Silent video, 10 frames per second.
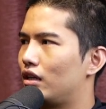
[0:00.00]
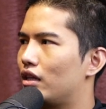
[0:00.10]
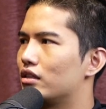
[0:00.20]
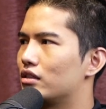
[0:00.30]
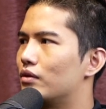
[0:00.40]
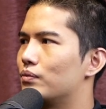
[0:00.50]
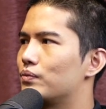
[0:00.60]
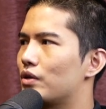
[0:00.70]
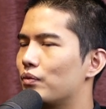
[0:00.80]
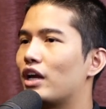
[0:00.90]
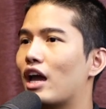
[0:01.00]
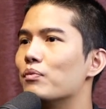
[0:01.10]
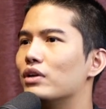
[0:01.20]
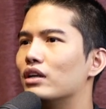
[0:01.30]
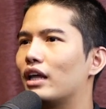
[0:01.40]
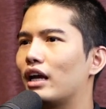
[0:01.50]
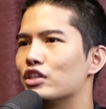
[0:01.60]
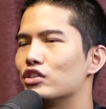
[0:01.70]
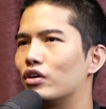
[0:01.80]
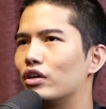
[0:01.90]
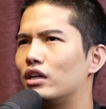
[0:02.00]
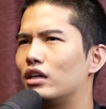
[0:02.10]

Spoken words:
something happened. Like I started